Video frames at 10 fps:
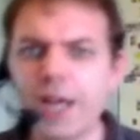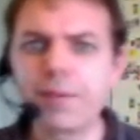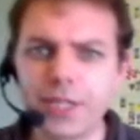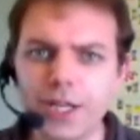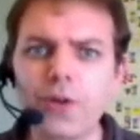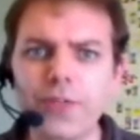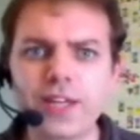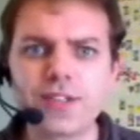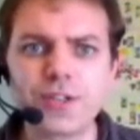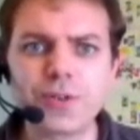I'm going to go
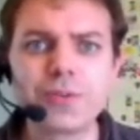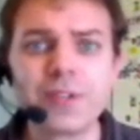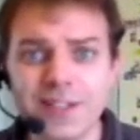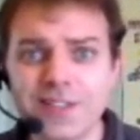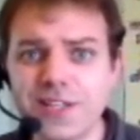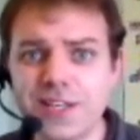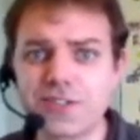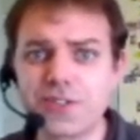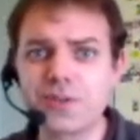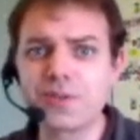there too. See you
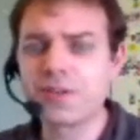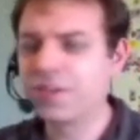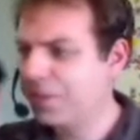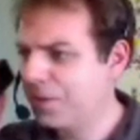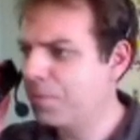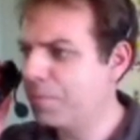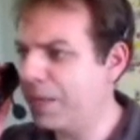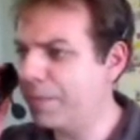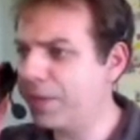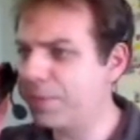soon.
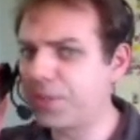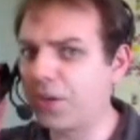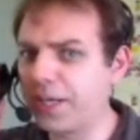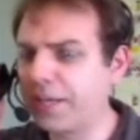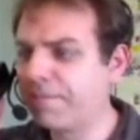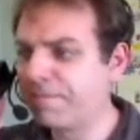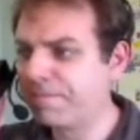Beam me up, Scotty.